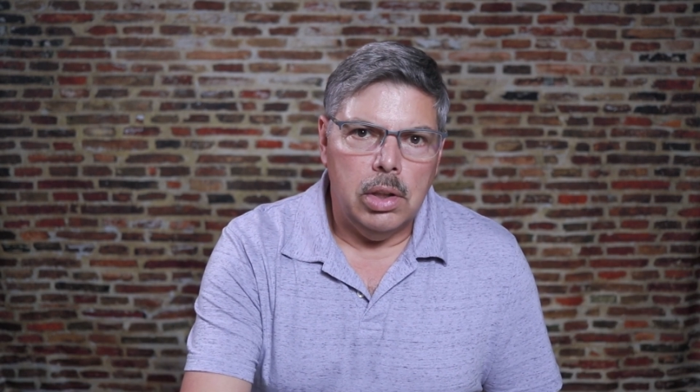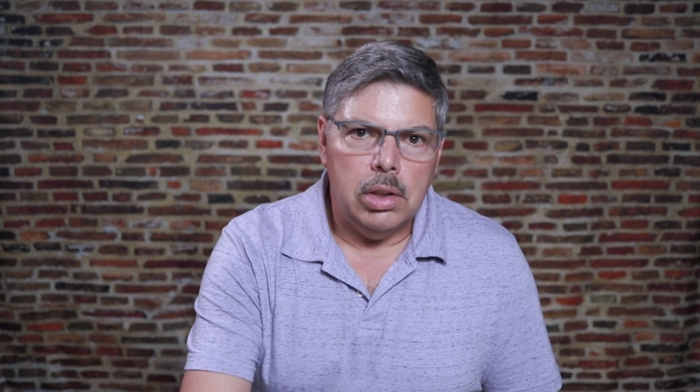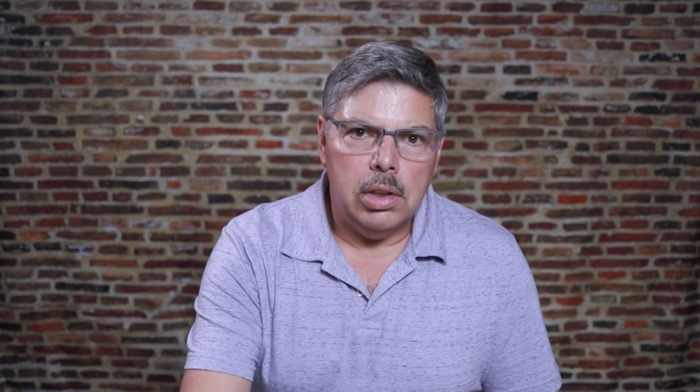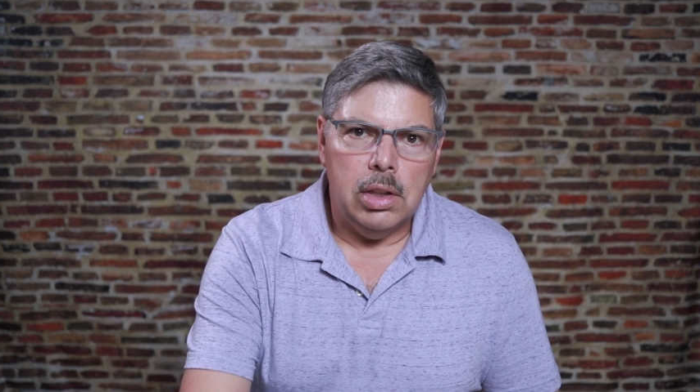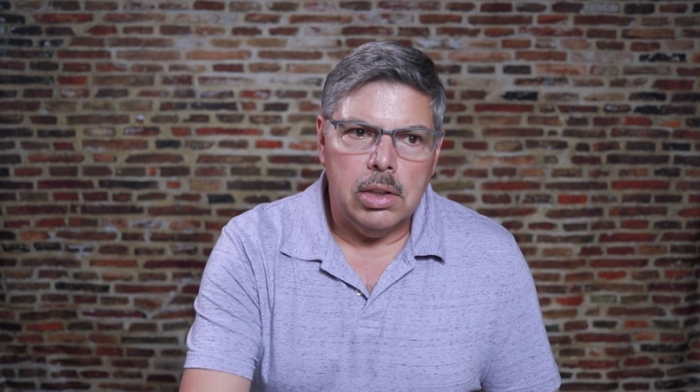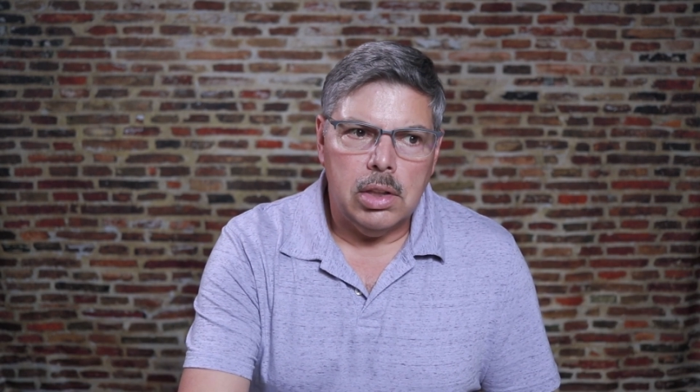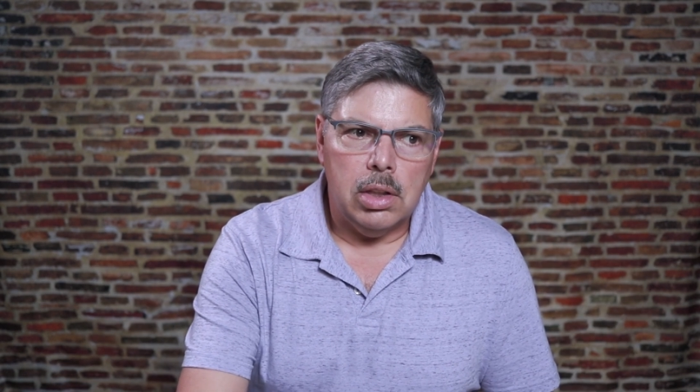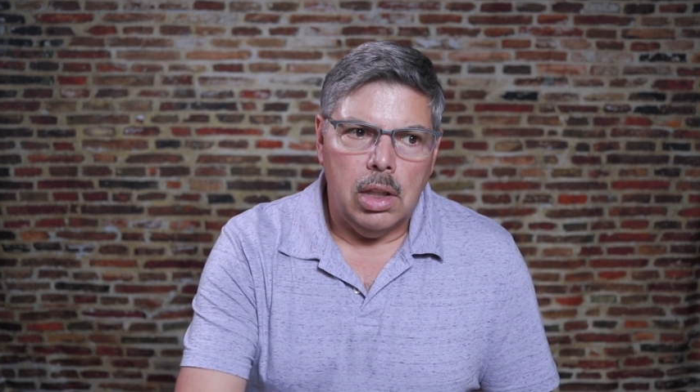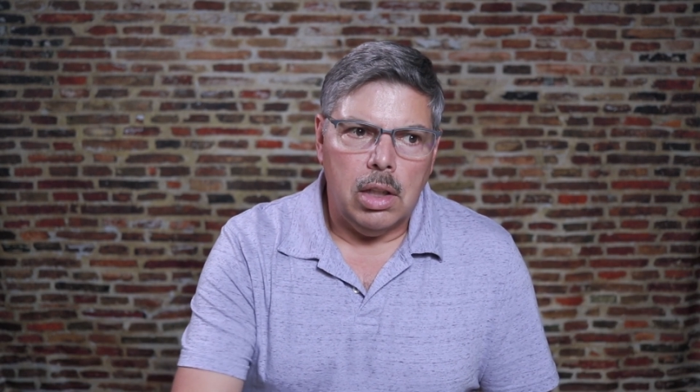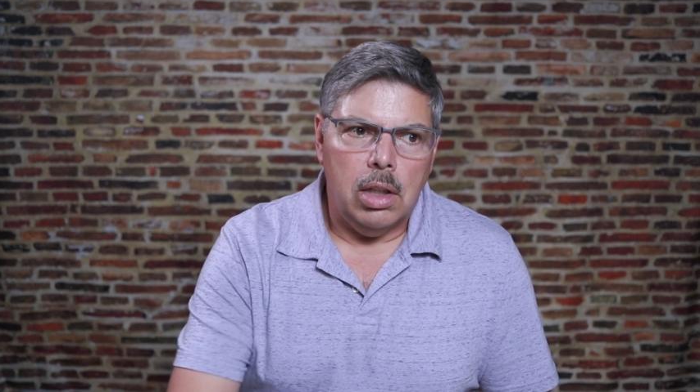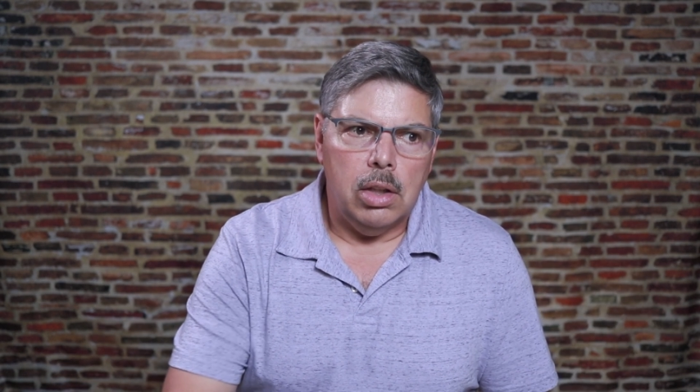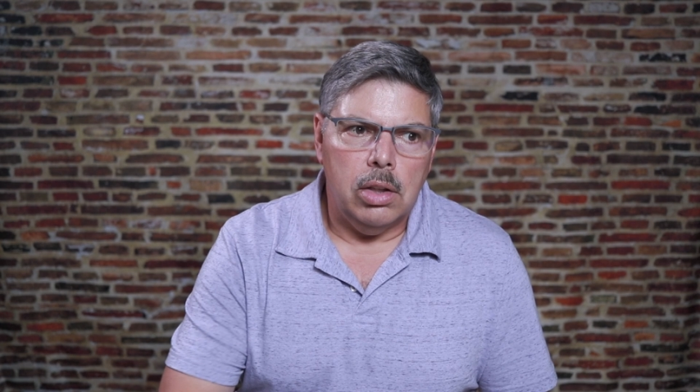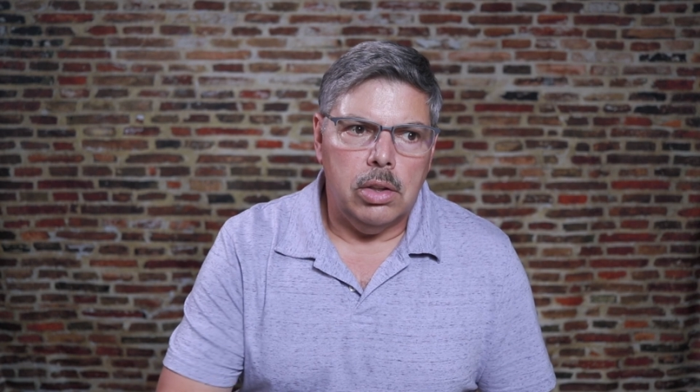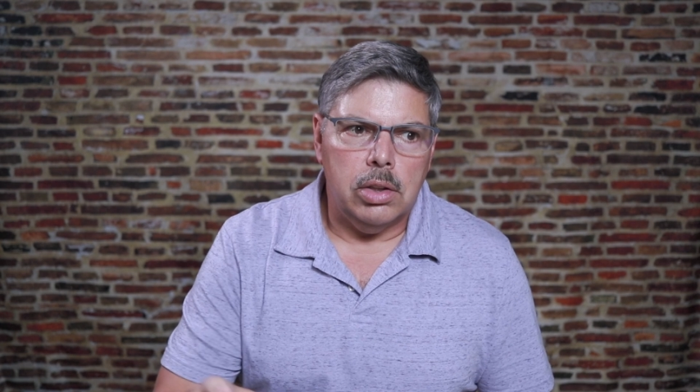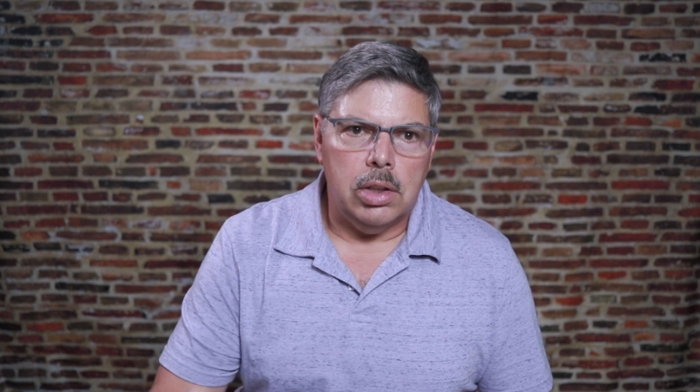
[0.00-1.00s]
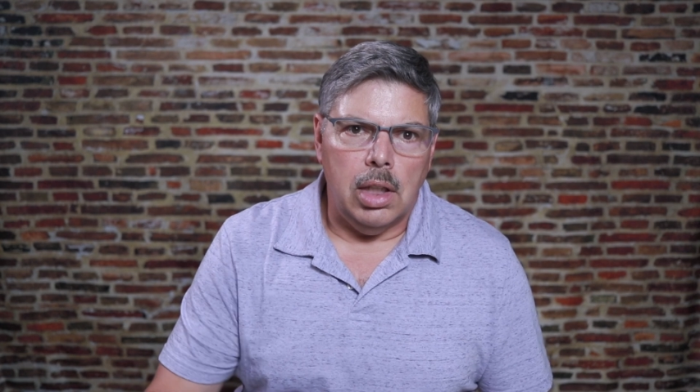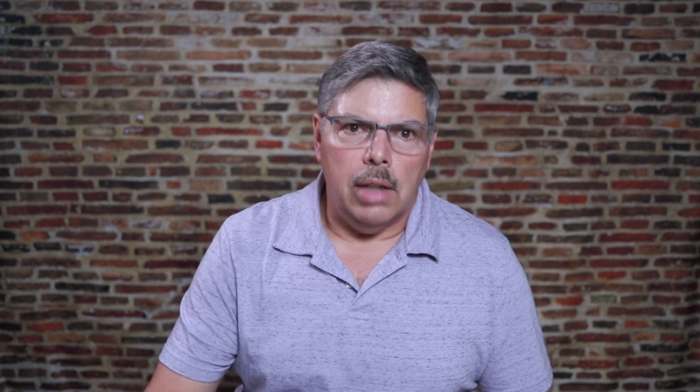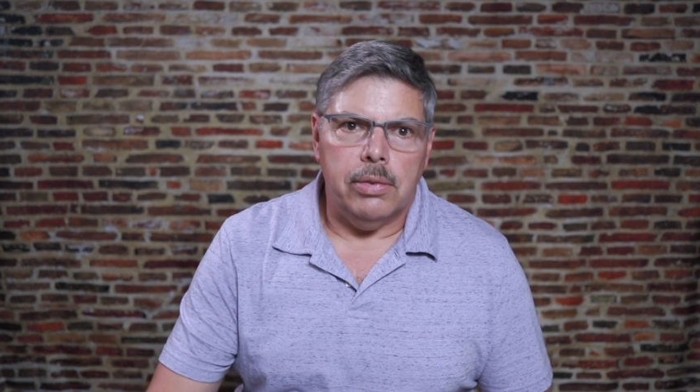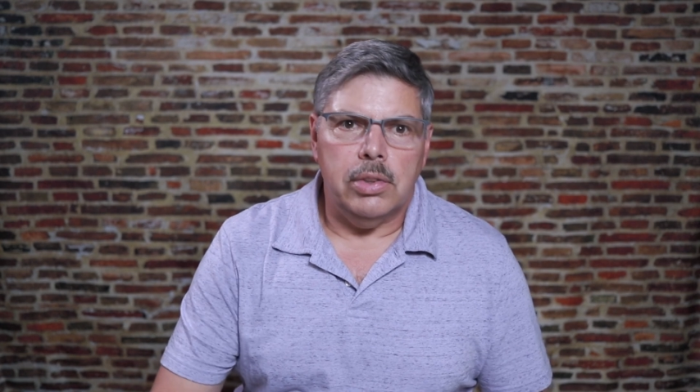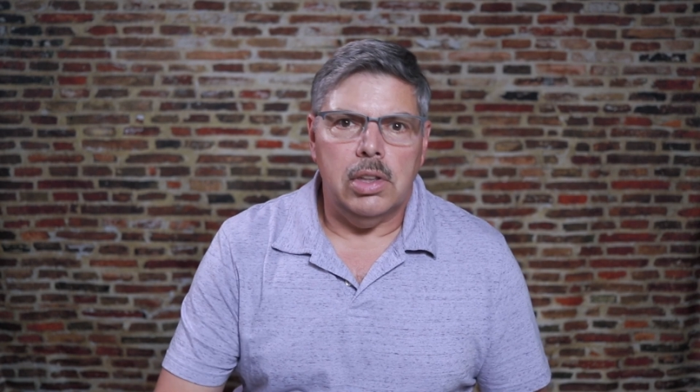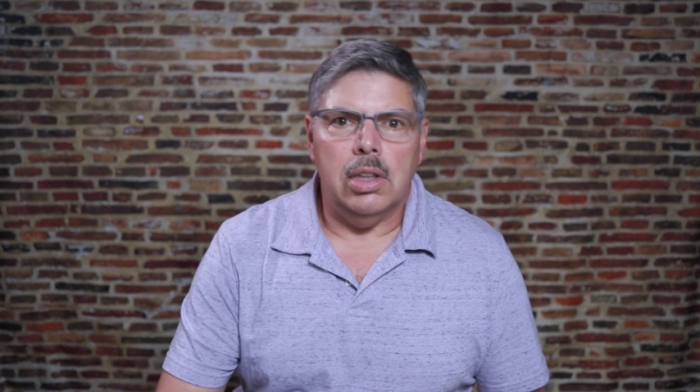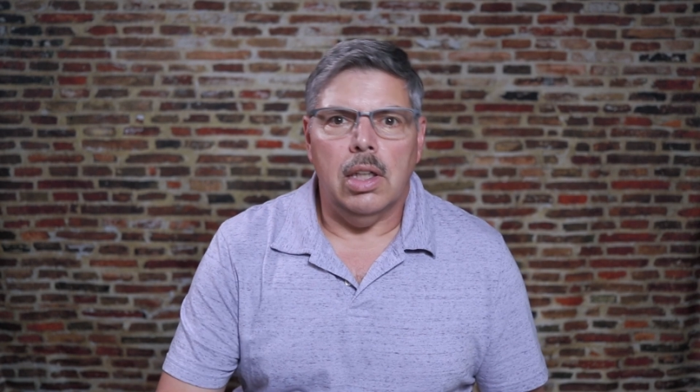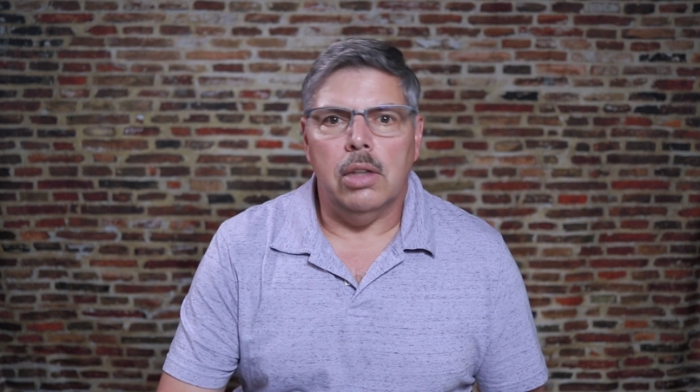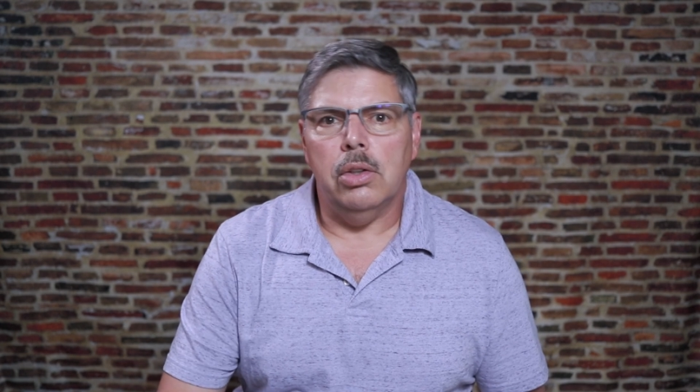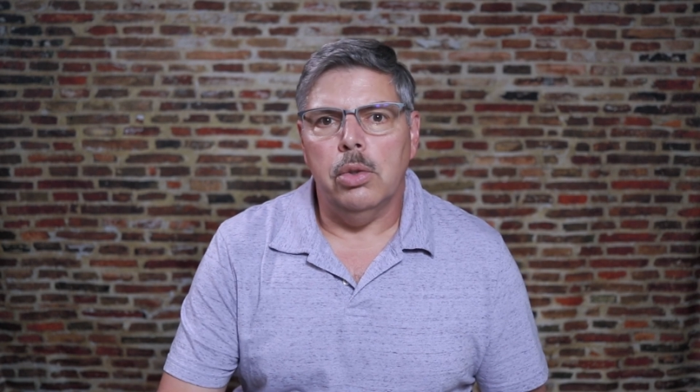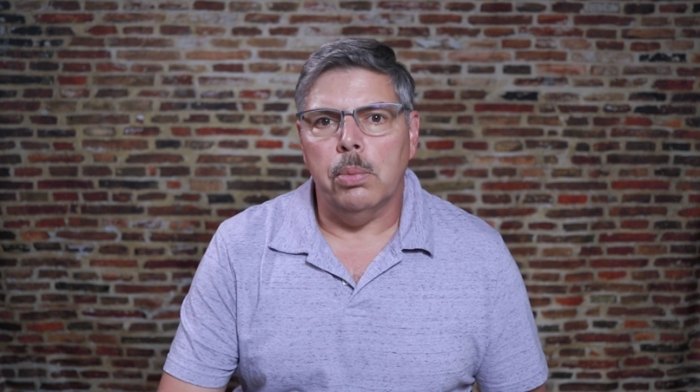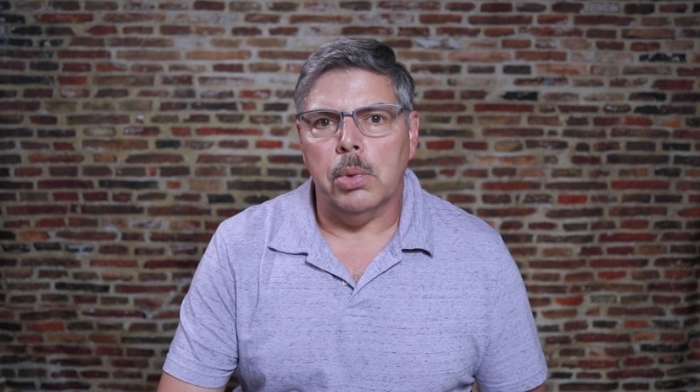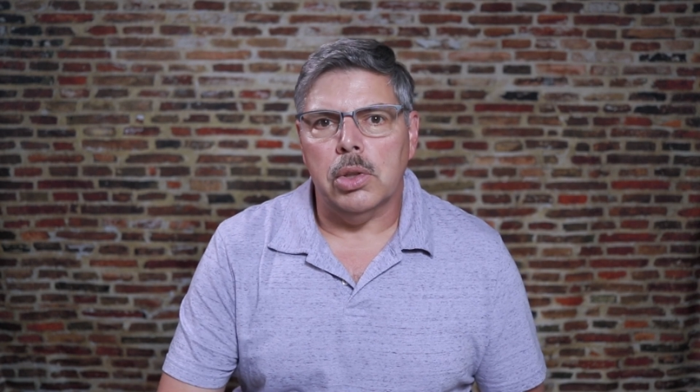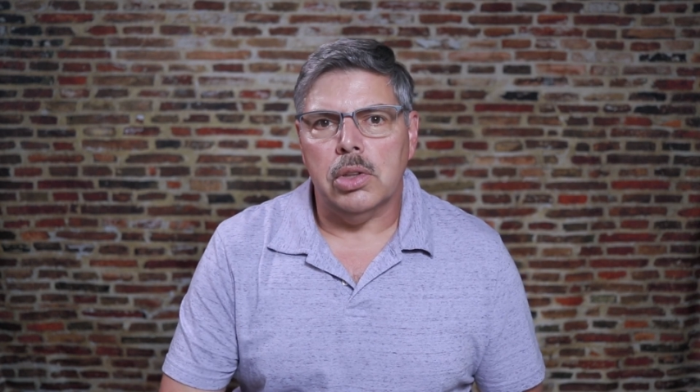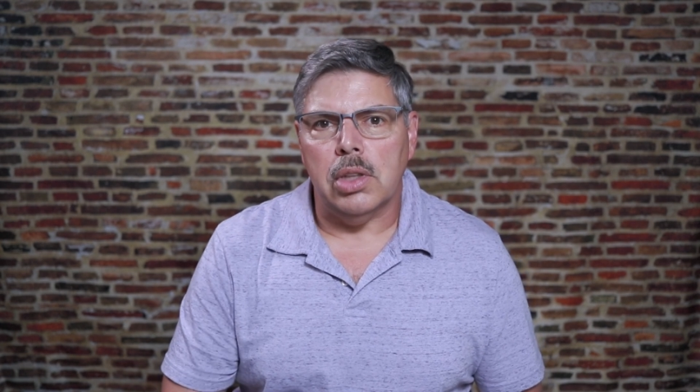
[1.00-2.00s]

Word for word: This occurs, I've seen it numerous